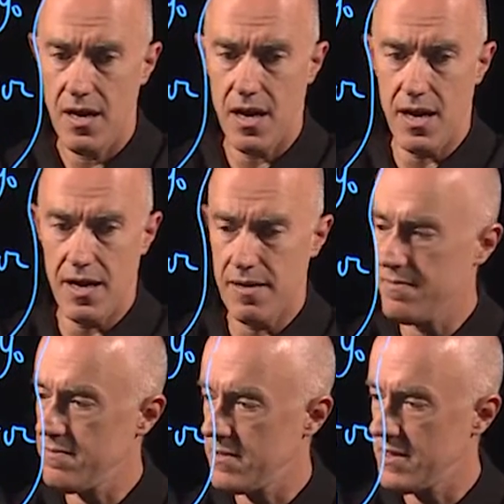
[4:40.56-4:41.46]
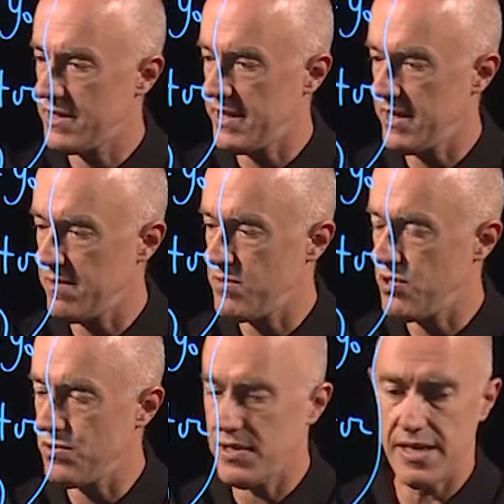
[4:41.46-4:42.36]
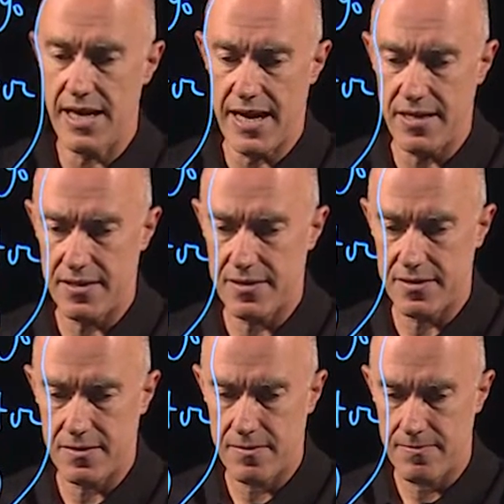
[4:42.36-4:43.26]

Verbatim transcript: um, d mu dx